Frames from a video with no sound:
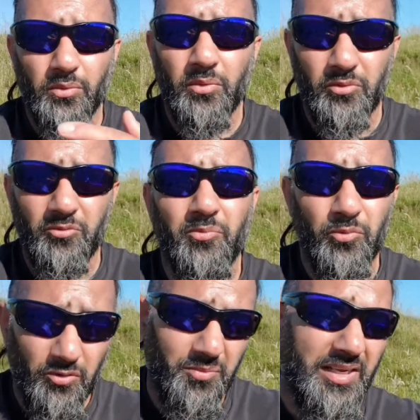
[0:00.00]

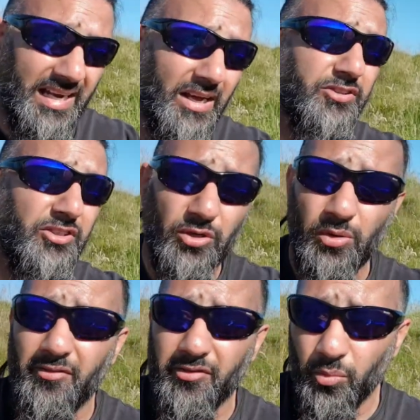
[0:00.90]
when we've been allowed
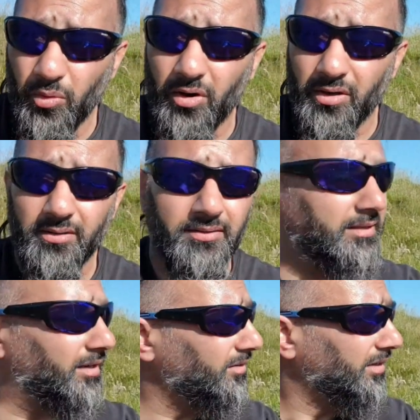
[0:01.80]
to go out for a walk,